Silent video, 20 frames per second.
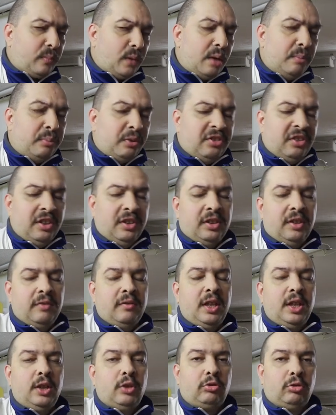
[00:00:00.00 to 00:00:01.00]
presenting
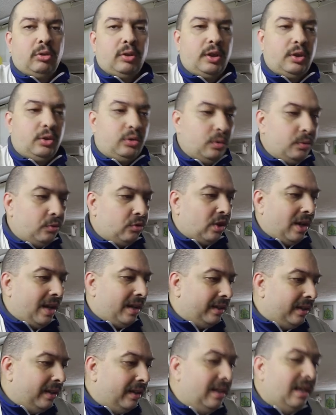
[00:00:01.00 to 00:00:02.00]
videos on a YouTube
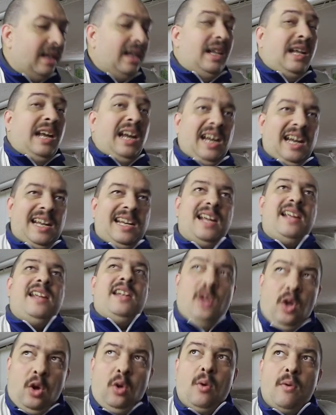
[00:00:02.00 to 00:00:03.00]
channel and I
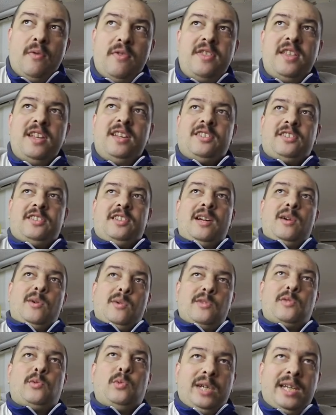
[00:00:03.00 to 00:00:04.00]
know this
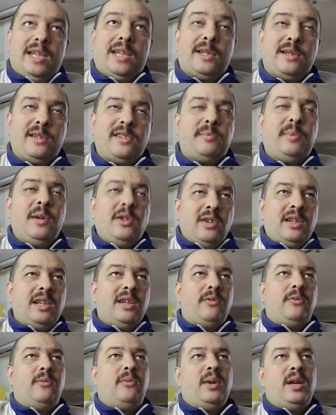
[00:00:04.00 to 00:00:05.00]
sounds weird especially
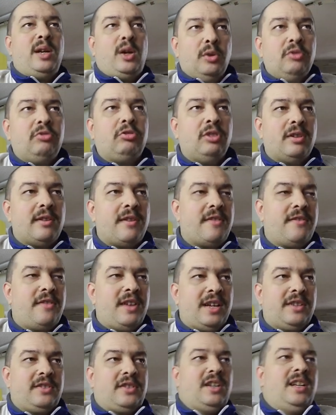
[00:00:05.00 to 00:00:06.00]
if we consider
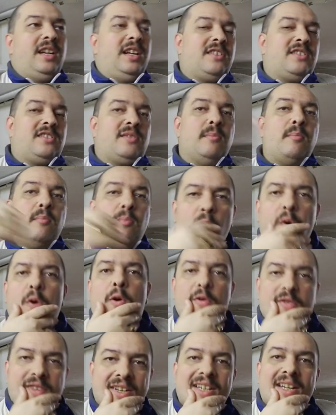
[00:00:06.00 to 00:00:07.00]
that it's
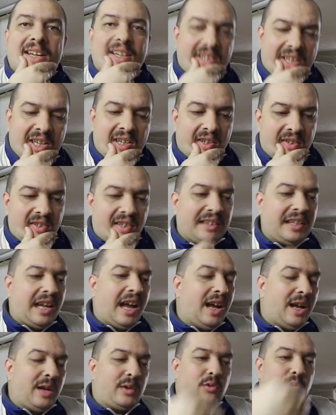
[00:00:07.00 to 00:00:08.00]
more than a year that
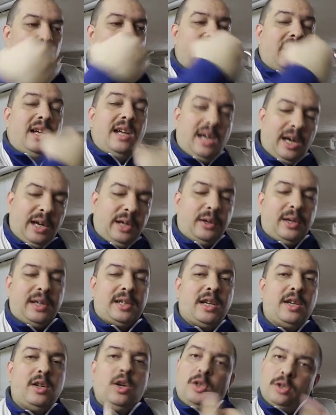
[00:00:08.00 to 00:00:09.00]
actually I run
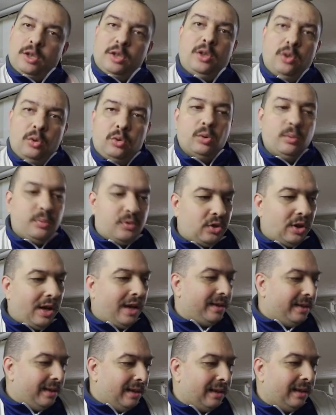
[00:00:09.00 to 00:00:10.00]
another YouTube
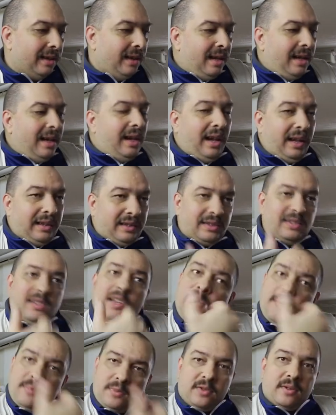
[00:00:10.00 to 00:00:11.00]
channel
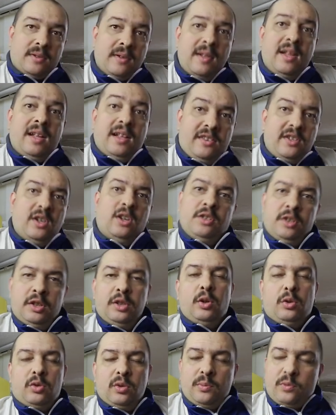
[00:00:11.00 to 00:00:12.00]
except the other
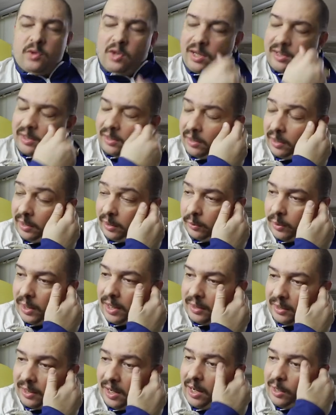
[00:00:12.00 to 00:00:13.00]
YouTube channel I
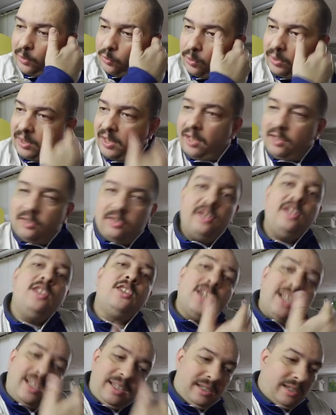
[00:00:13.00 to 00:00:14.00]
run actually is in
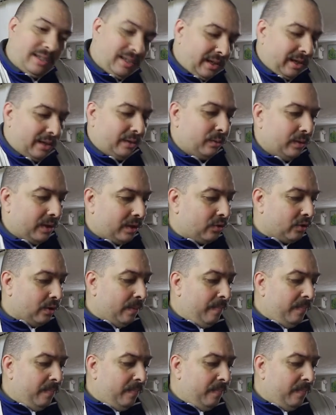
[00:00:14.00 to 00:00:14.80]
Italian language